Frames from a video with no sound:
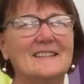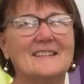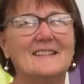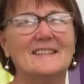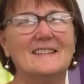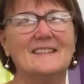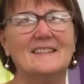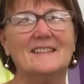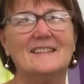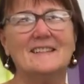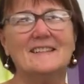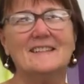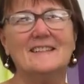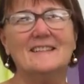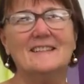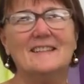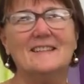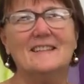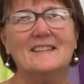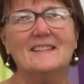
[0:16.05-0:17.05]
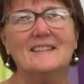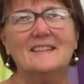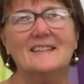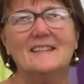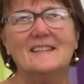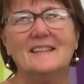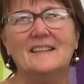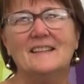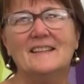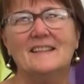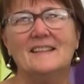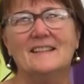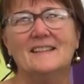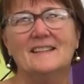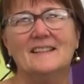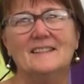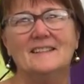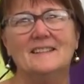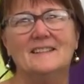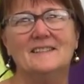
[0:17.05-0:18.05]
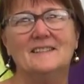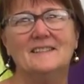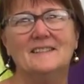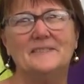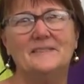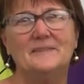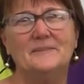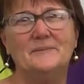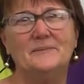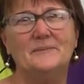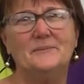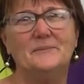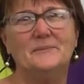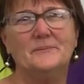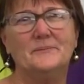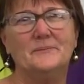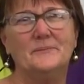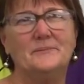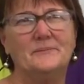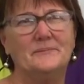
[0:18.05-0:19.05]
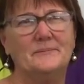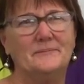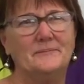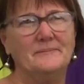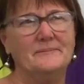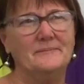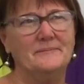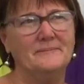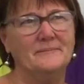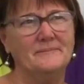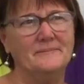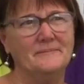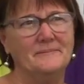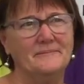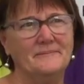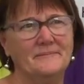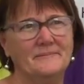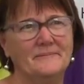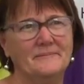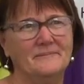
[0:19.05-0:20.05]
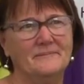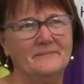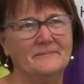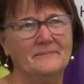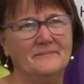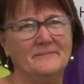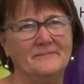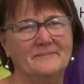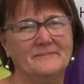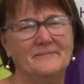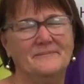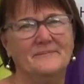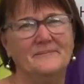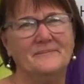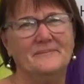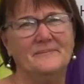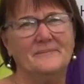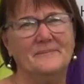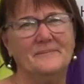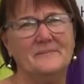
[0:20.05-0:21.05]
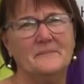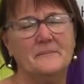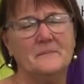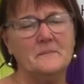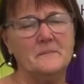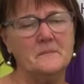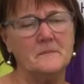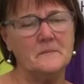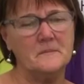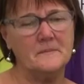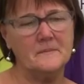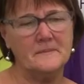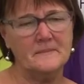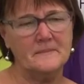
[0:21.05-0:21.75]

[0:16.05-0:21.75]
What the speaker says: No words are spoken by the person on screen.